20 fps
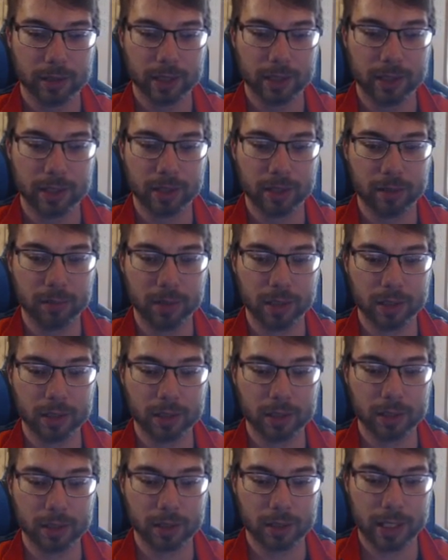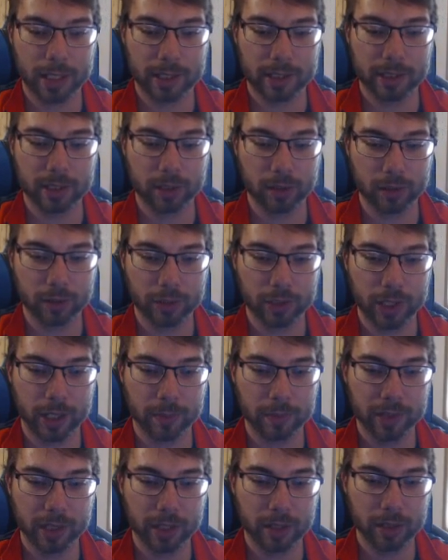Get some nice little
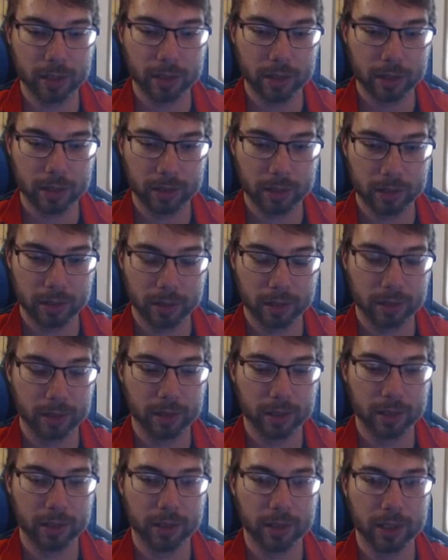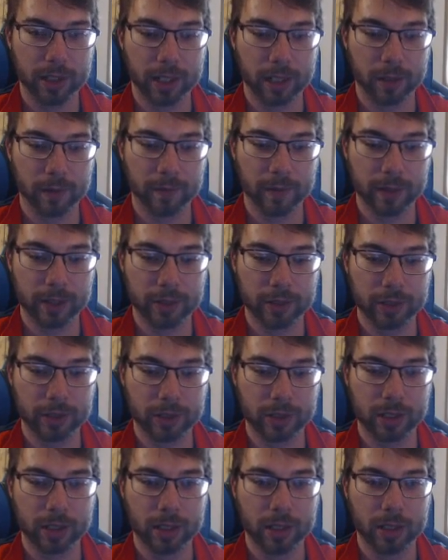gems here. Get our
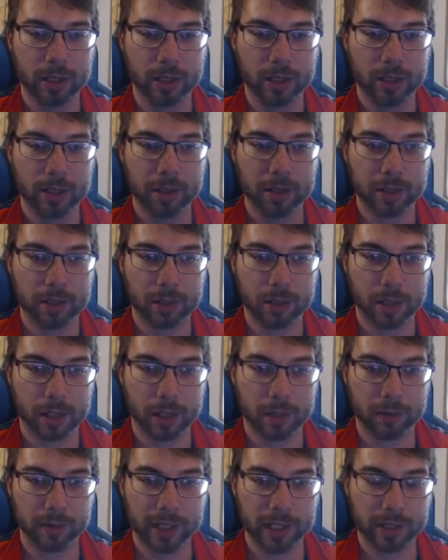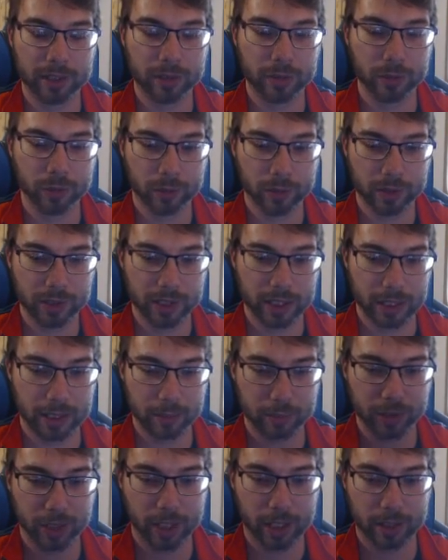finished ranked dual
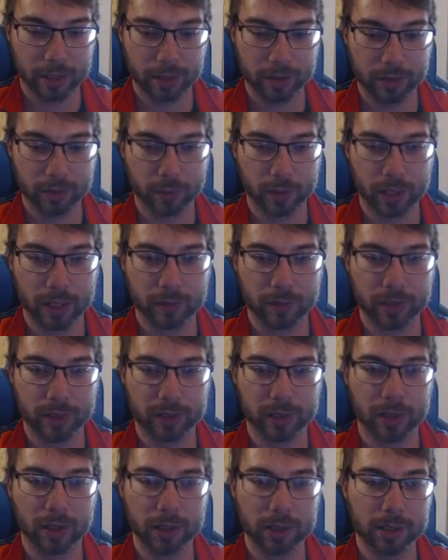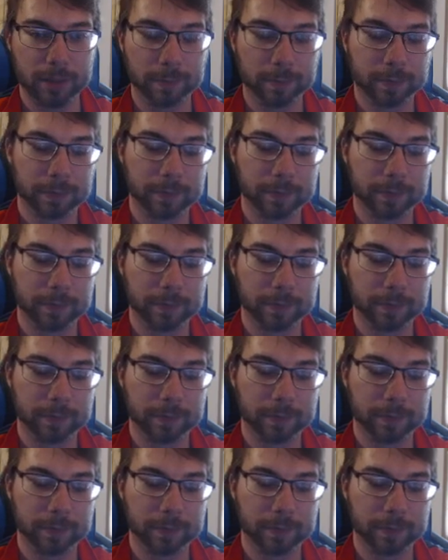stamp challenge, or whatever it's called.